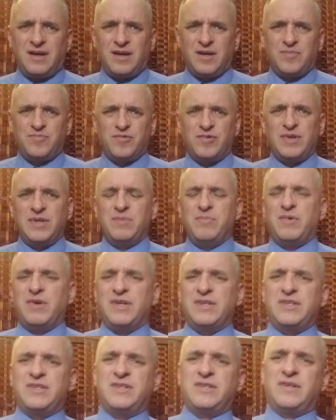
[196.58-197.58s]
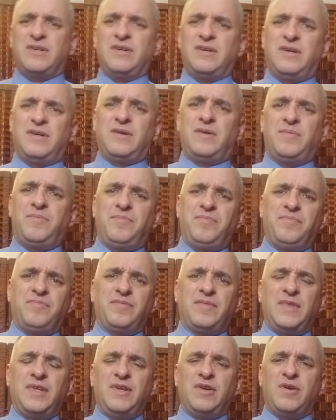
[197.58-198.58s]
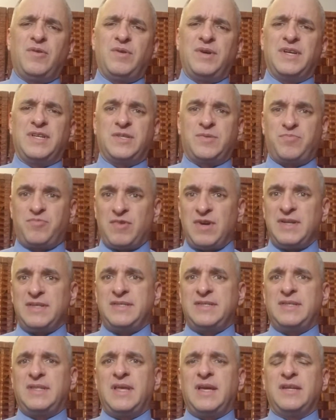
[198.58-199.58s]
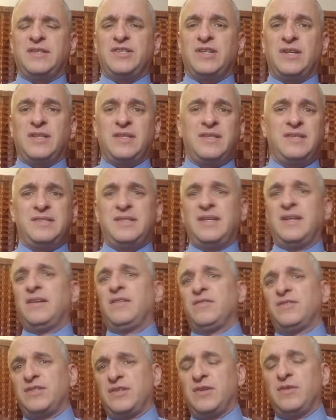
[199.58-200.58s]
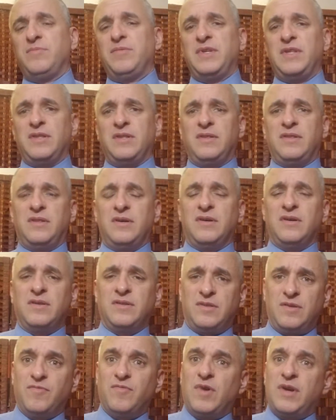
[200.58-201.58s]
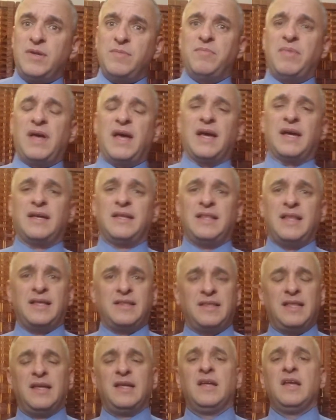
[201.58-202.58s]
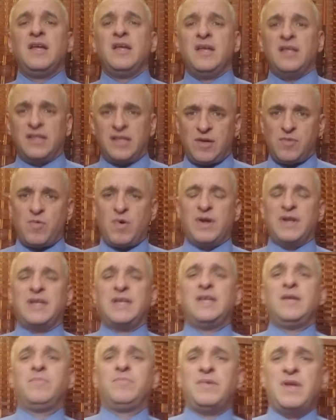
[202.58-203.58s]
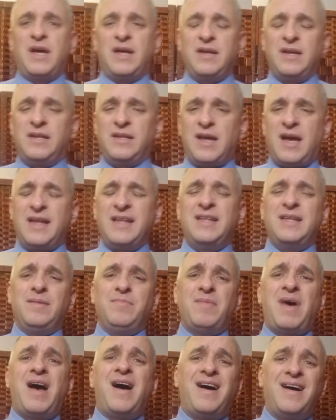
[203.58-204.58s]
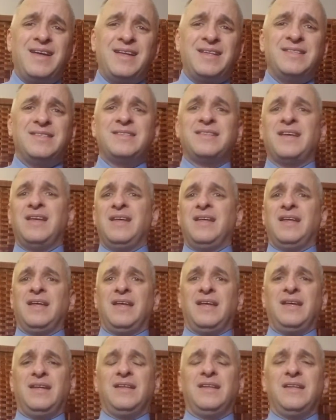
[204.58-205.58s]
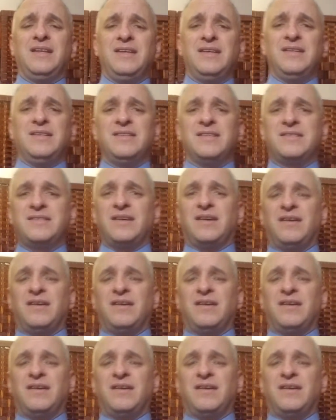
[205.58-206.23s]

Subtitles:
pretty much, expressed that Jonathan Taylor is going to be the running back, and that they want to keep Nyheim Hines in his,